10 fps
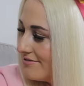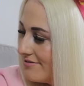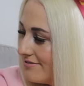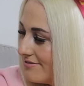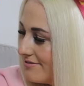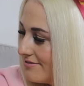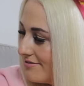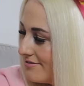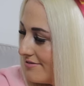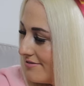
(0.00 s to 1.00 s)

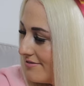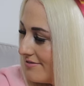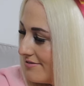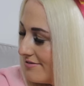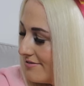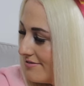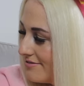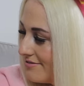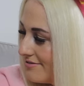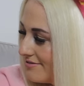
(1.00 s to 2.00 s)

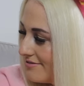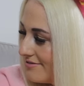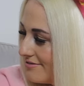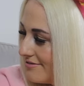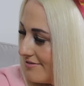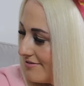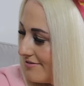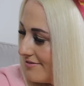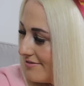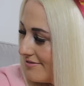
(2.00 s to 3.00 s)

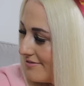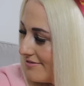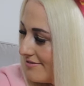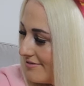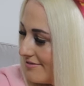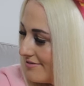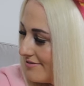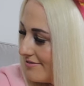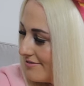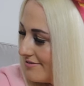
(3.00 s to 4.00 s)

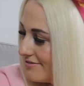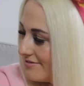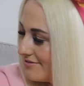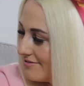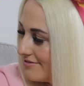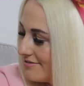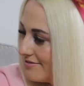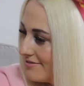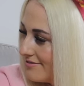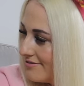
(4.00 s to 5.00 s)

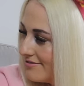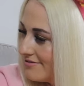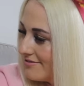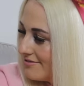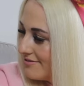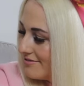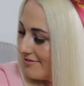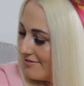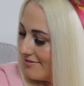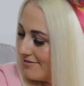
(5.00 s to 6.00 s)

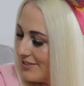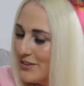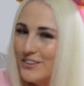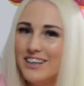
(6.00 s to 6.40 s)
The person shown says nothing.